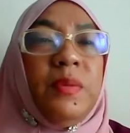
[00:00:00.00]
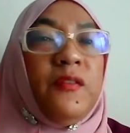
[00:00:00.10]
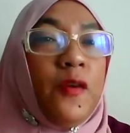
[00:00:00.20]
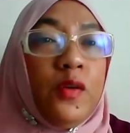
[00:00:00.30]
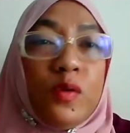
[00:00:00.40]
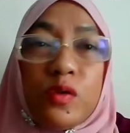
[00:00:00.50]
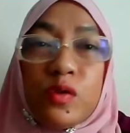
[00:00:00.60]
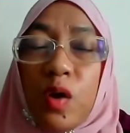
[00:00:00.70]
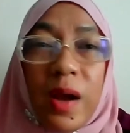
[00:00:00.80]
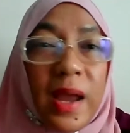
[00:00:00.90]
before you
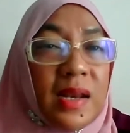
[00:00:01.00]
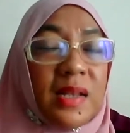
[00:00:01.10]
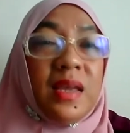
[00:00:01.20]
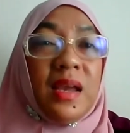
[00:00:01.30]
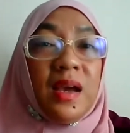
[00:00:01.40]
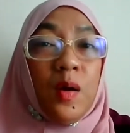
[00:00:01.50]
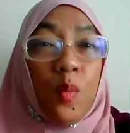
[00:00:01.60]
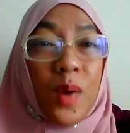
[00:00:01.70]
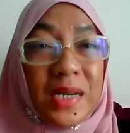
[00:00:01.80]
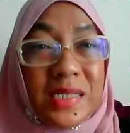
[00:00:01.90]
talk anything
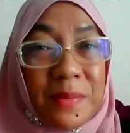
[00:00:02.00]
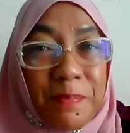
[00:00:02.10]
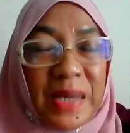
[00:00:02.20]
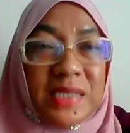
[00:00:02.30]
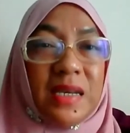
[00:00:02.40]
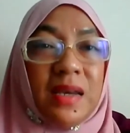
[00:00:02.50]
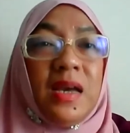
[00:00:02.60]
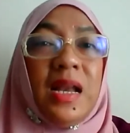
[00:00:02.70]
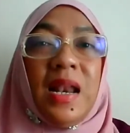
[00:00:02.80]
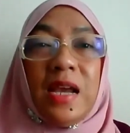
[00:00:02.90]
what is the basic
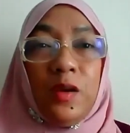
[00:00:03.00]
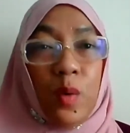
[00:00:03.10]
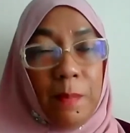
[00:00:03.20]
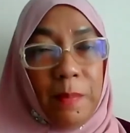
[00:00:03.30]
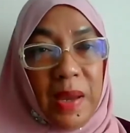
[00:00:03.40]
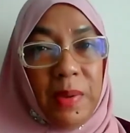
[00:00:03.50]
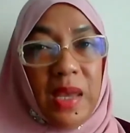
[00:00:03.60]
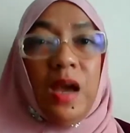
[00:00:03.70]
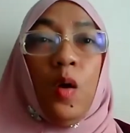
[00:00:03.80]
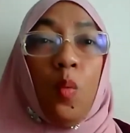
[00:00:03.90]
like you are
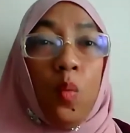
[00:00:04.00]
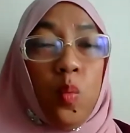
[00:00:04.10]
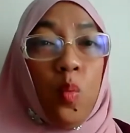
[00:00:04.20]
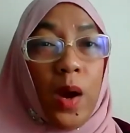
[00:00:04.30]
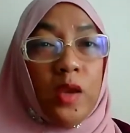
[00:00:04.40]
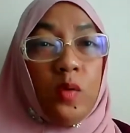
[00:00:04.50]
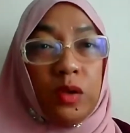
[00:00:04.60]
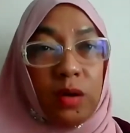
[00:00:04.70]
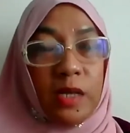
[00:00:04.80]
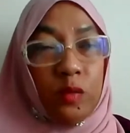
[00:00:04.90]
baby when
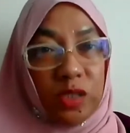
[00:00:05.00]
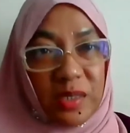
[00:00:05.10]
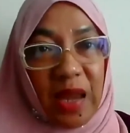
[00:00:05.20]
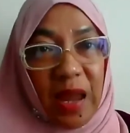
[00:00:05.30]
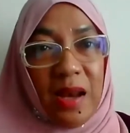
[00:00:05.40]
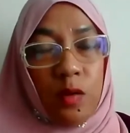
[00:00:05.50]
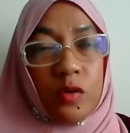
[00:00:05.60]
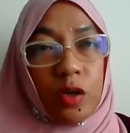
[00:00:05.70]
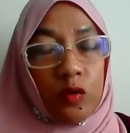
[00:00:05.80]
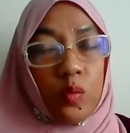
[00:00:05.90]
you try to stand
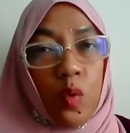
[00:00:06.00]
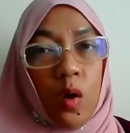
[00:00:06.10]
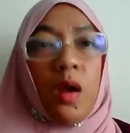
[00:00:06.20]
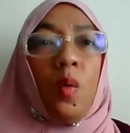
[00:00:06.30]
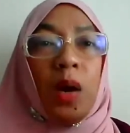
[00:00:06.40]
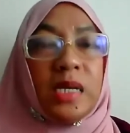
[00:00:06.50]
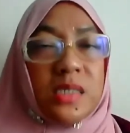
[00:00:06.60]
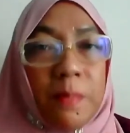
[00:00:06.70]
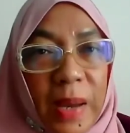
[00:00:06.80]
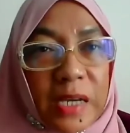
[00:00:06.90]
you try to walk what is the